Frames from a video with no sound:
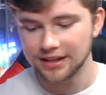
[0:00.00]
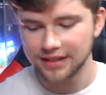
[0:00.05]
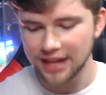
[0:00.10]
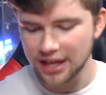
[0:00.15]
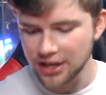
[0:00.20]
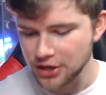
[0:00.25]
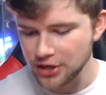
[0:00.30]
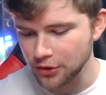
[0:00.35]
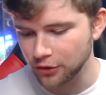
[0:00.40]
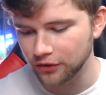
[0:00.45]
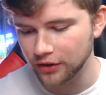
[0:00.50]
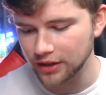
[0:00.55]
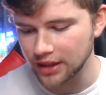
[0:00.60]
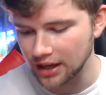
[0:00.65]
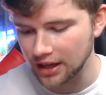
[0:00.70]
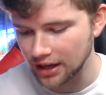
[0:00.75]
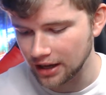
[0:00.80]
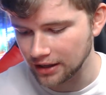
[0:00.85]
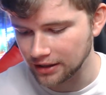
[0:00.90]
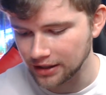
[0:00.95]
Thank you for
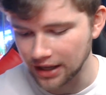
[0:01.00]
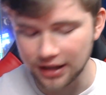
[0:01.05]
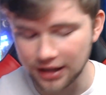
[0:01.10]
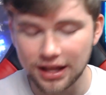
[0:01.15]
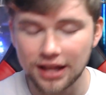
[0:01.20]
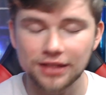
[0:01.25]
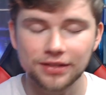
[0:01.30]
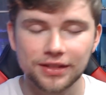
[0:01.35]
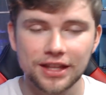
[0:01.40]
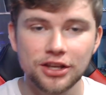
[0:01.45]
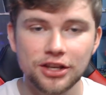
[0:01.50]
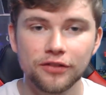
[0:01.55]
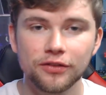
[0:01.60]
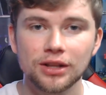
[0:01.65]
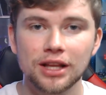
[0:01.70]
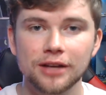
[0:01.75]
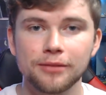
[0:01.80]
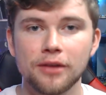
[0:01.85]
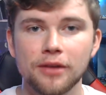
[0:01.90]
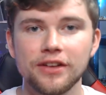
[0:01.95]
thank you
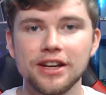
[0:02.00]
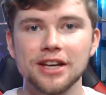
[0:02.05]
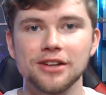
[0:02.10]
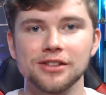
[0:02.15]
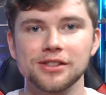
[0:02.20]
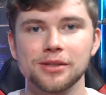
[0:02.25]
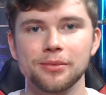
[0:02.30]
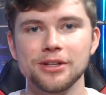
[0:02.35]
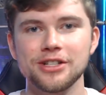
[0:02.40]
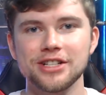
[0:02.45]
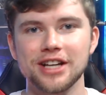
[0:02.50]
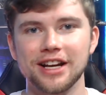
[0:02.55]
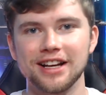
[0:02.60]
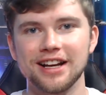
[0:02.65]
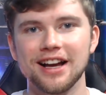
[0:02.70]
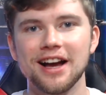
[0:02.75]
for liking my videos, appreciate it.